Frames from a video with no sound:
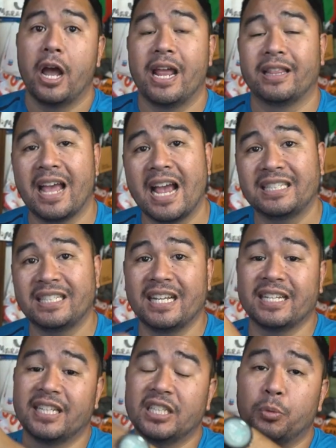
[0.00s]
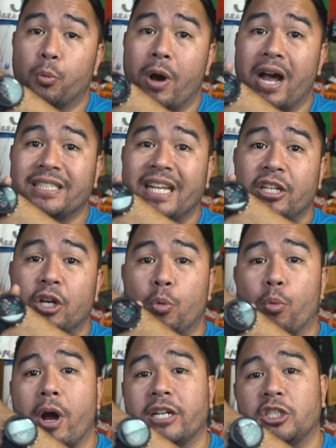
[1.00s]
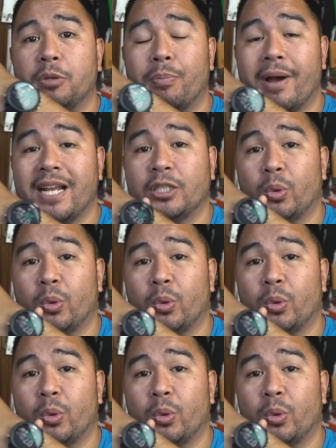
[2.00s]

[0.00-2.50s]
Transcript: And lastly, is this watch a good watch to buy in